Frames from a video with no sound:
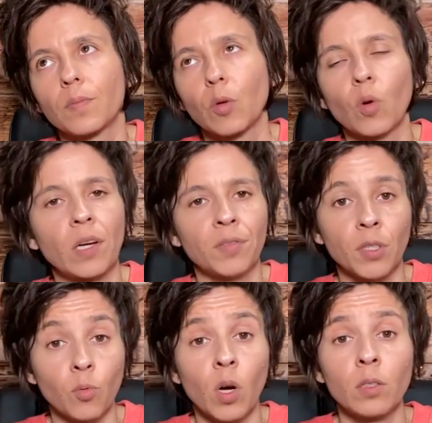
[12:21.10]
whatever
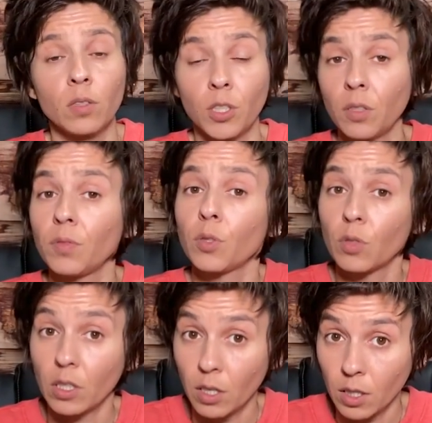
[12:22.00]
you want to achieve, you
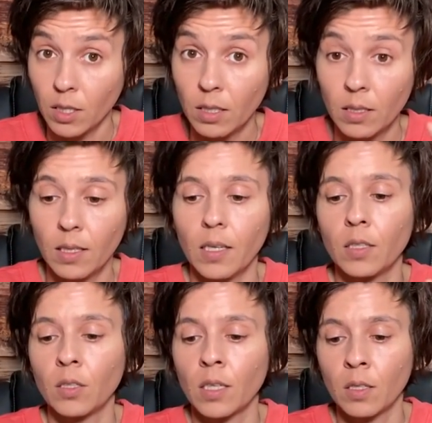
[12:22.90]
are gonna, and
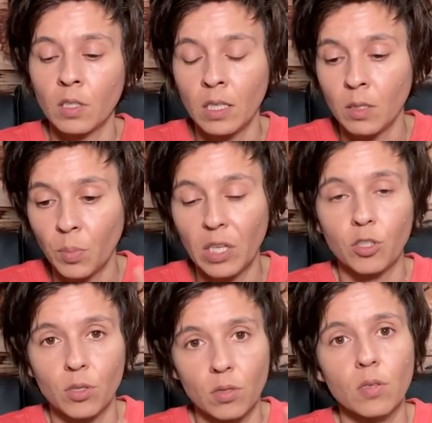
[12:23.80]
you're gonna need
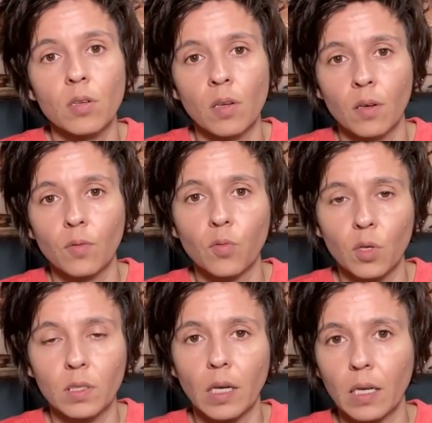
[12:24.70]
patience
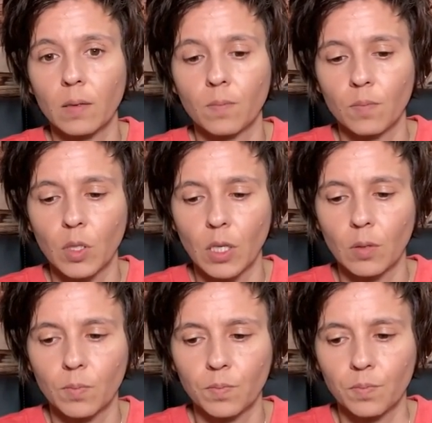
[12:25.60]
for that, you
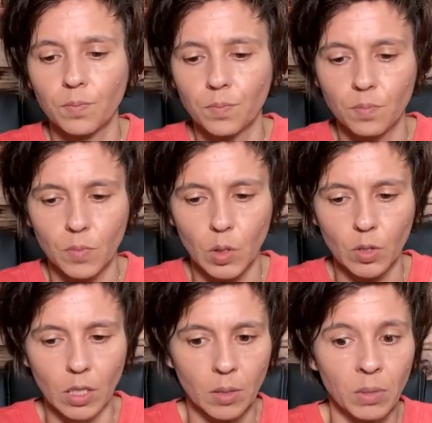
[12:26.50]
know?
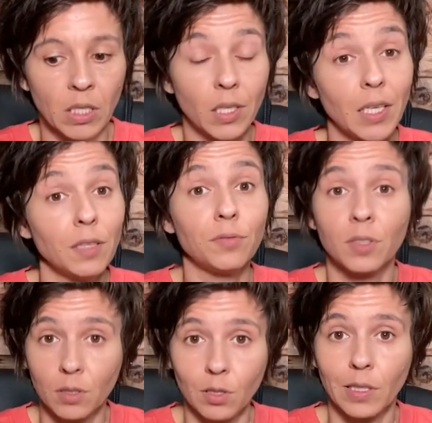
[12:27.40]
You're coming
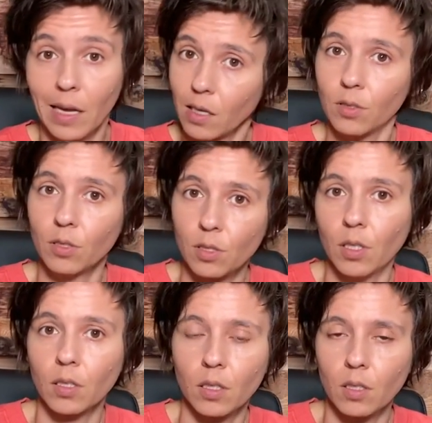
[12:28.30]
even to that
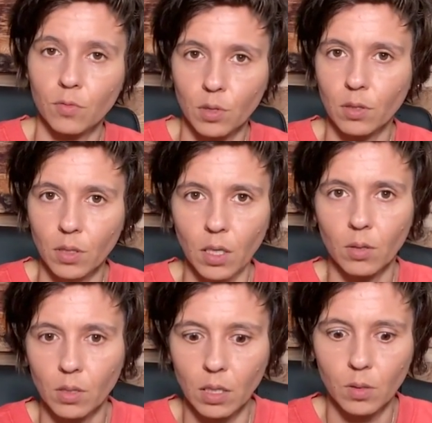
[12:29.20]
understanding, and for a
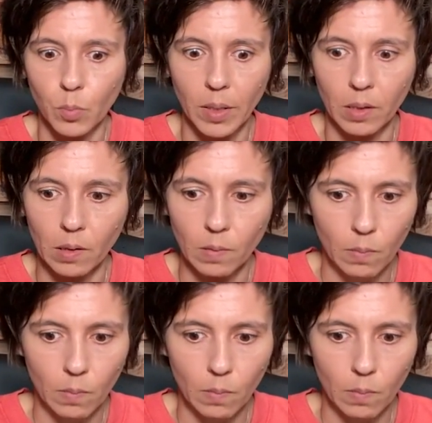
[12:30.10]
Leo, that's big.